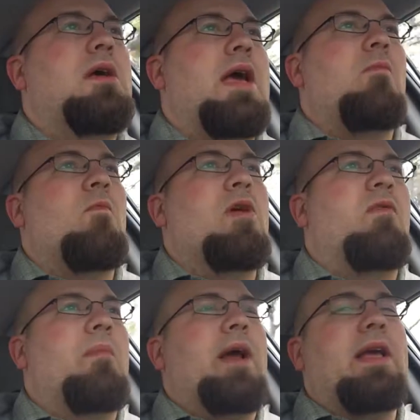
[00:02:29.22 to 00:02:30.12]
and one
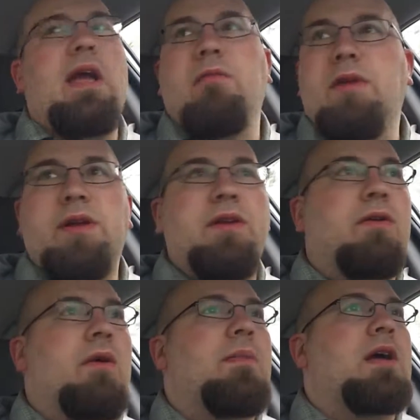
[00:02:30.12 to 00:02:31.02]
of them I can't really
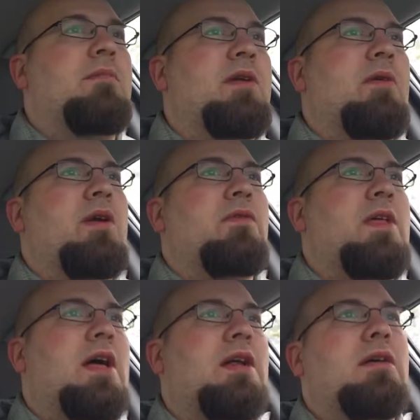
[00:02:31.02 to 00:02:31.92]
do. I'm not going to be around for
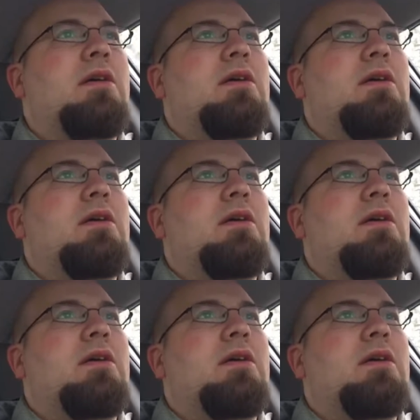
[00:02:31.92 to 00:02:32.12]
that.